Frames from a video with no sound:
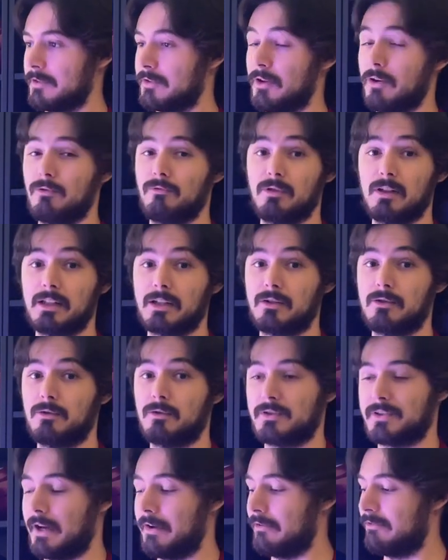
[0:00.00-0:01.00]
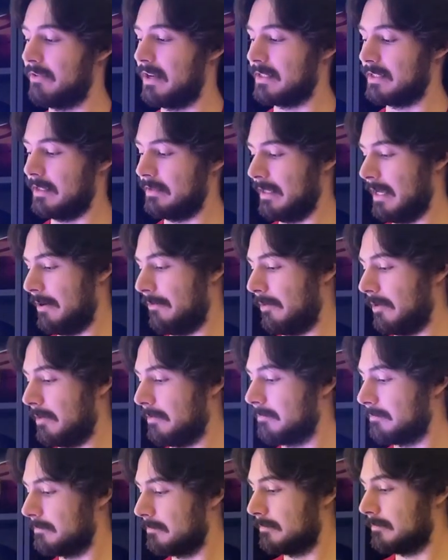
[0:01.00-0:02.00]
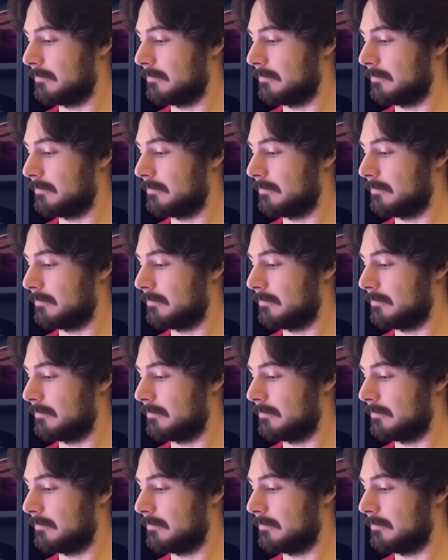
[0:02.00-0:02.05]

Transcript: So really cool sound effect on that one.